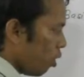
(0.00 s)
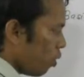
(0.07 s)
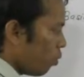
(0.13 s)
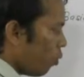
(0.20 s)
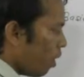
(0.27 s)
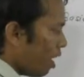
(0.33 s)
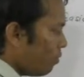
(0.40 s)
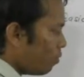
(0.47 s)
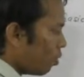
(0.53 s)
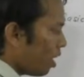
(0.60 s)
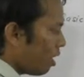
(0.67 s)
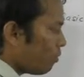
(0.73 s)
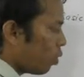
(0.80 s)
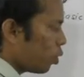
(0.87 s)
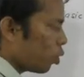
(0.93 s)
1 mole
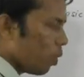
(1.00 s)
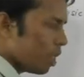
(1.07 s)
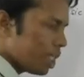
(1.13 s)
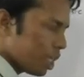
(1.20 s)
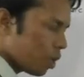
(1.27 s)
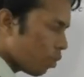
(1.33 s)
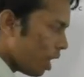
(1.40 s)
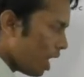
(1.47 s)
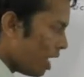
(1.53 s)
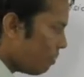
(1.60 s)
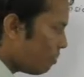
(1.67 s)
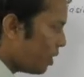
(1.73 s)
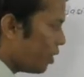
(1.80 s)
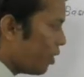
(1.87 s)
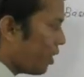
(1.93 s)
of O2 was required,
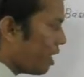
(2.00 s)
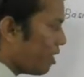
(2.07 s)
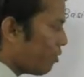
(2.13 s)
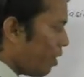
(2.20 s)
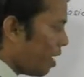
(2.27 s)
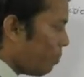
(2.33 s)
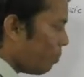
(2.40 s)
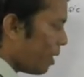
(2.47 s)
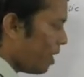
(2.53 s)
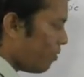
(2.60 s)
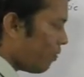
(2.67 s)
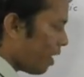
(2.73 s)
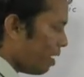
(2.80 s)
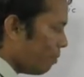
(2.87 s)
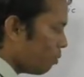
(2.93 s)
but you're taking
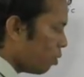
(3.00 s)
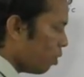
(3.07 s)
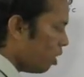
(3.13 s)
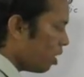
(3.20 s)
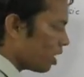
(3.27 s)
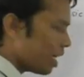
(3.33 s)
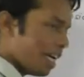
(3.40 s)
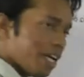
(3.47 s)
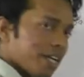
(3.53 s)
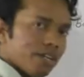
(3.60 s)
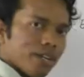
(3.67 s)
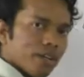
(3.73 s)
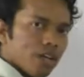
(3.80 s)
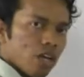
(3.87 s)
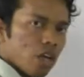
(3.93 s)
1.5 mole. Correct?
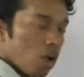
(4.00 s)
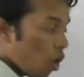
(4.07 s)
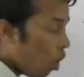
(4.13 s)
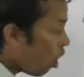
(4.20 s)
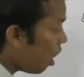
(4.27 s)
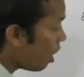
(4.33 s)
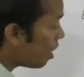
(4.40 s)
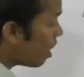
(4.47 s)
Or